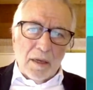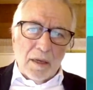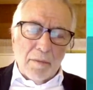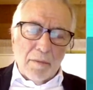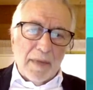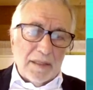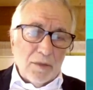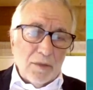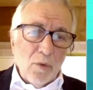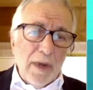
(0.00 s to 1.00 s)

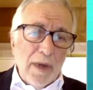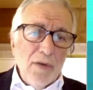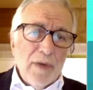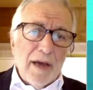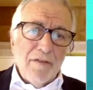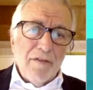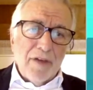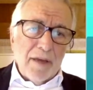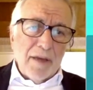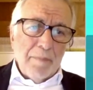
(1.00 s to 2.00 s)
But when we have
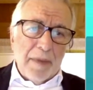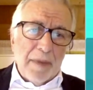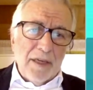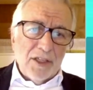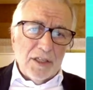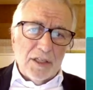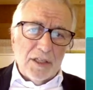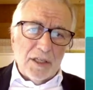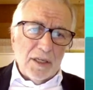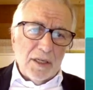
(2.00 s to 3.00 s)
a patient
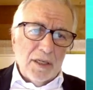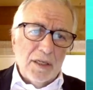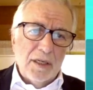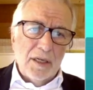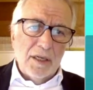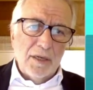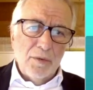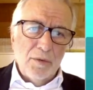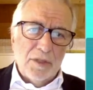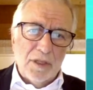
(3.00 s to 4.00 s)
at
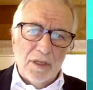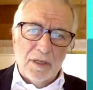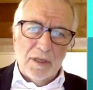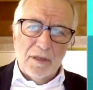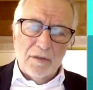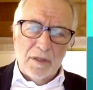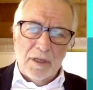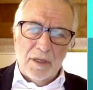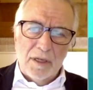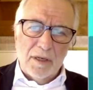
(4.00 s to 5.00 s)

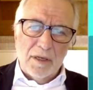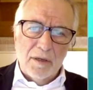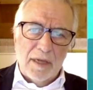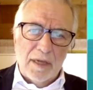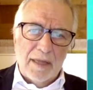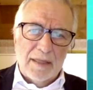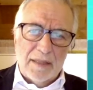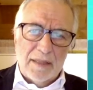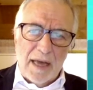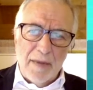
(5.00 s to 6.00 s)
the
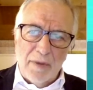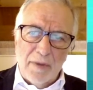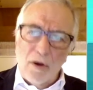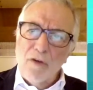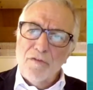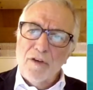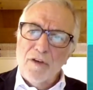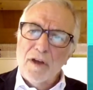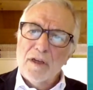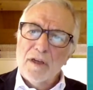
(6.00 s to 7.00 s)
time of
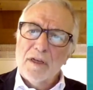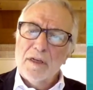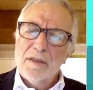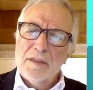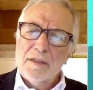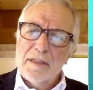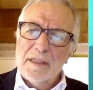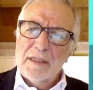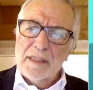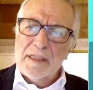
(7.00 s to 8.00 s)

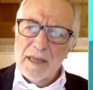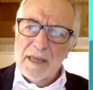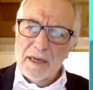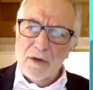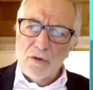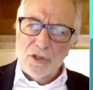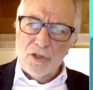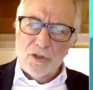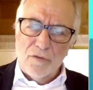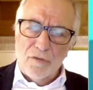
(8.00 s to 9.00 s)
the
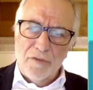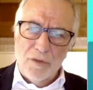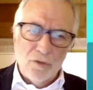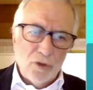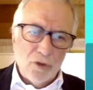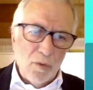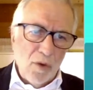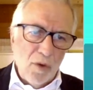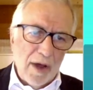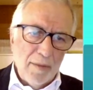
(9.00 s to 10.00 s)
diagnosis of venous
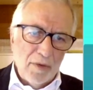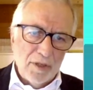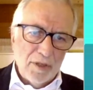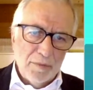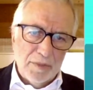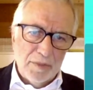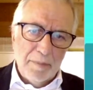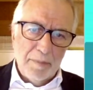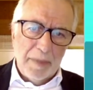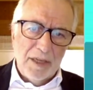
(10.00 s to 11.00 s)
thromboembolism, the
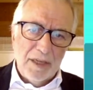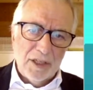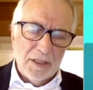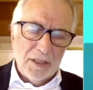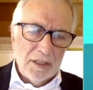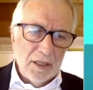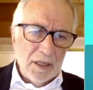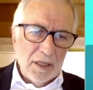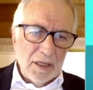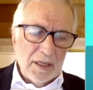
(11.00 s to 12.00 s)
patient
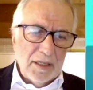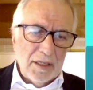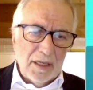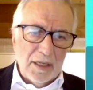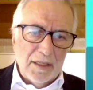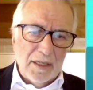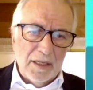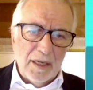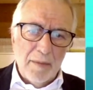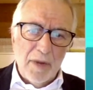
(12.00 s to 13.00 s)
in
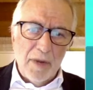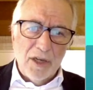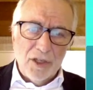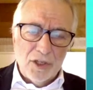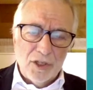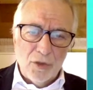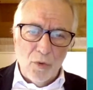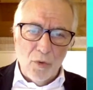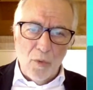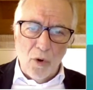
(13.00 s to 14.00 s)
the emergency
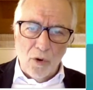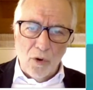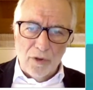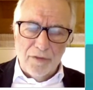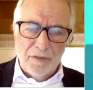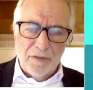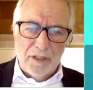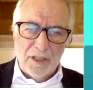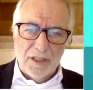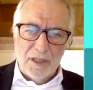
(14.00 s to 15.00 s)
room, or if it
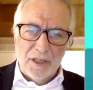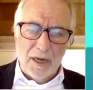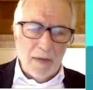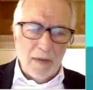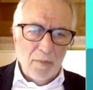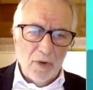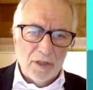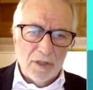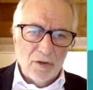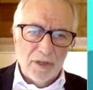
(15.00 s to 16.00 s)
is in an
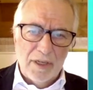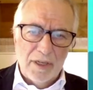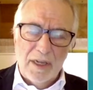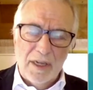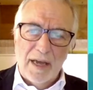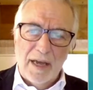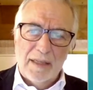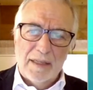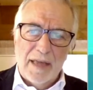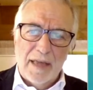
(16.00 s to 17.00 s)
ambulatory and
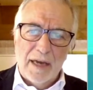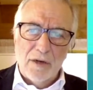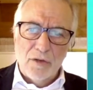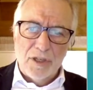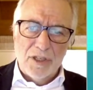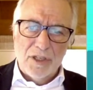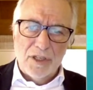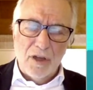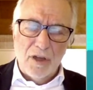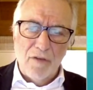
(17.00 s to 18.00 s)
the
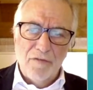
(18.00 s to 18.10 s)
diagnosis of